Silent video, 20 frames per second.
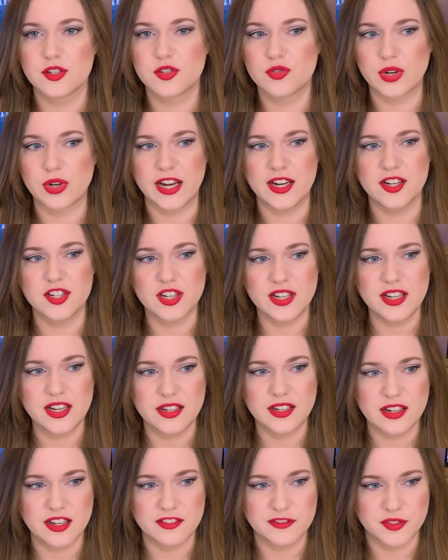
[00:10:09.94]
Strangely
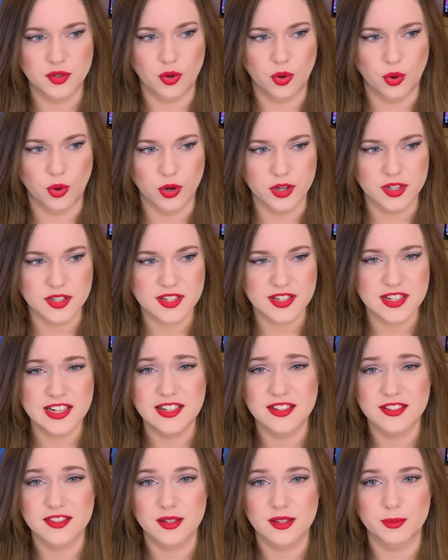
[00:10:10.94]
enough, the horns
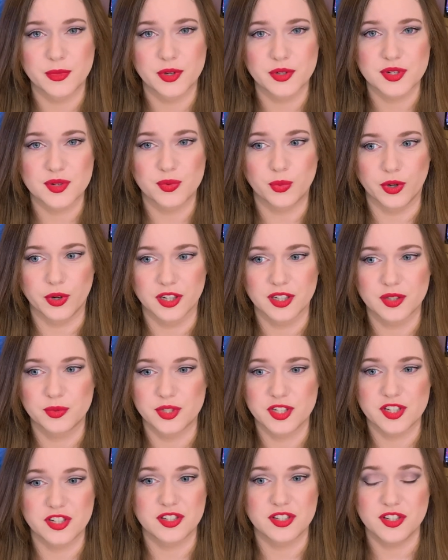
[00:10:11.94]
needed the most work,
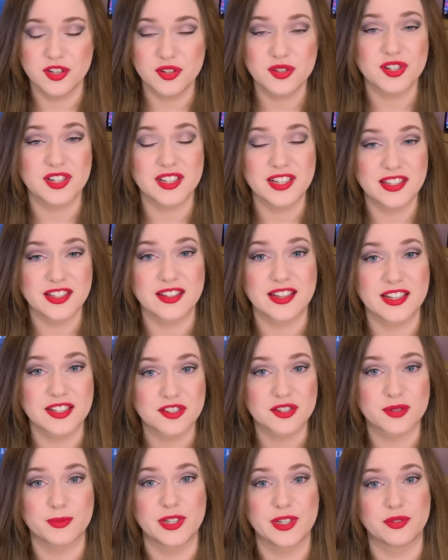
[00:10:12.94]
which is usually the
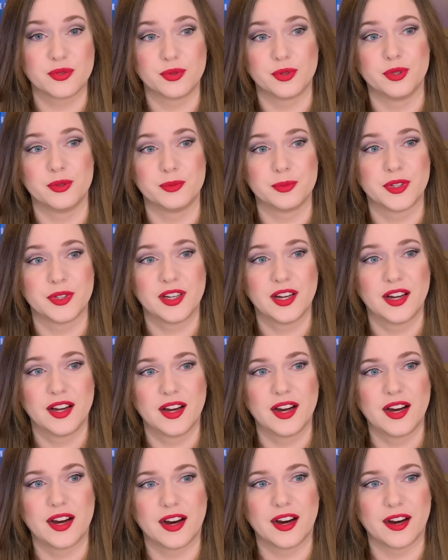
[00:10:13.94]
instrument group
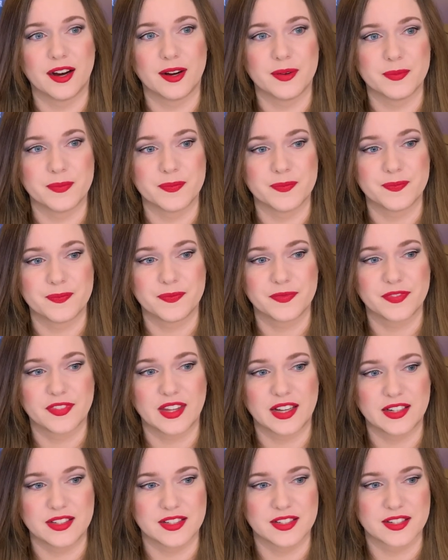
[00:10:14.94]
that
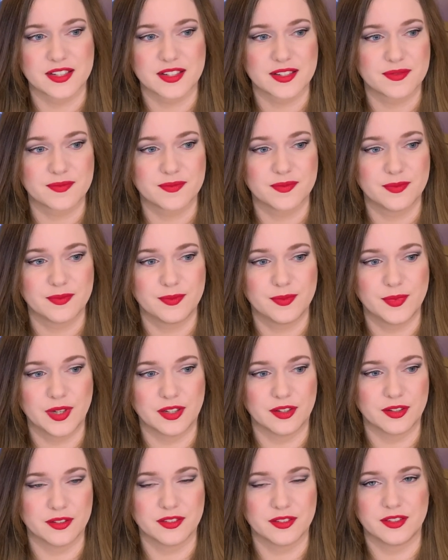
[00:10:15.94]
is, you
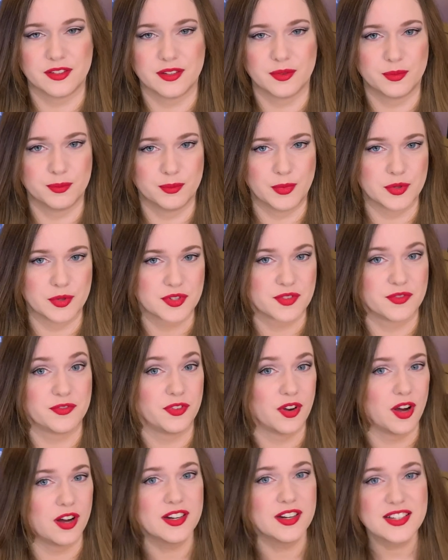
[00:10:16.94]
know, the most
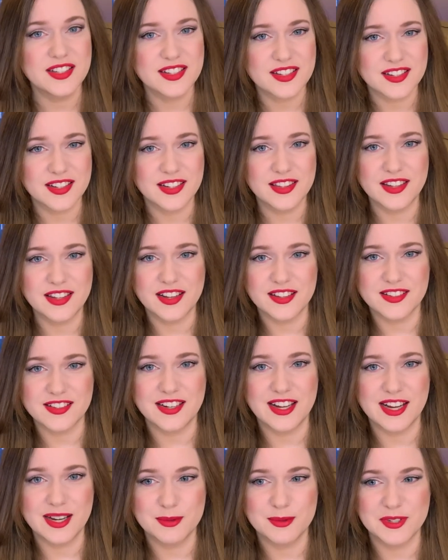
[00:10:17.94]
flawless in the other
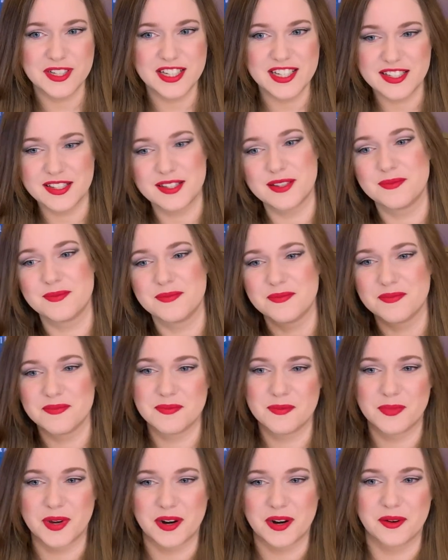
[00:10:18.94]
libraries, but